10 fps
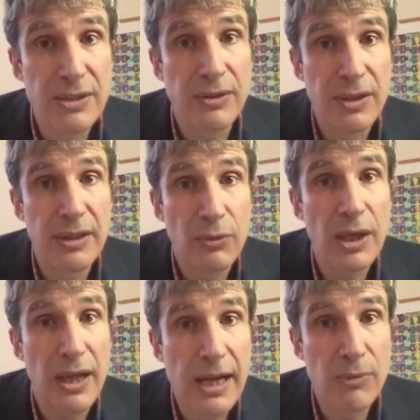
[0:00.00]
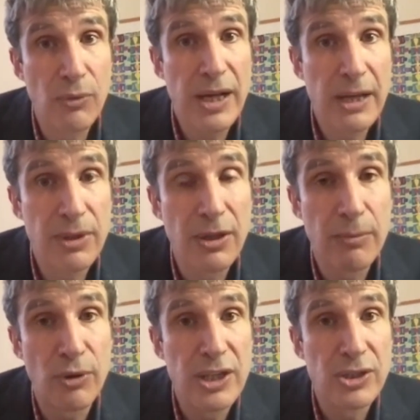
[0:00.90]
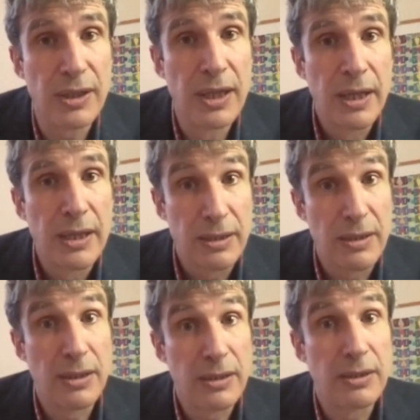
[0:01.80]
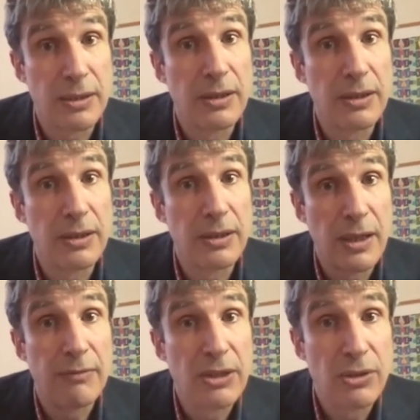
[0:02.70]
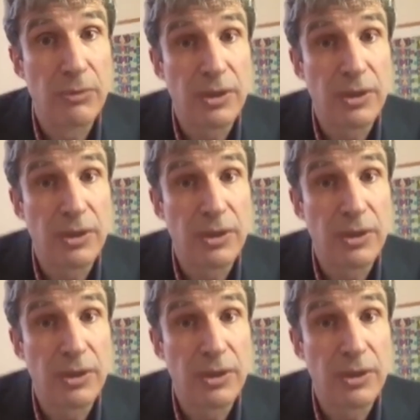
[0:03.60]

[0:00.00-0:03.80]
in a reliable way with an operation the, the, the nerve may not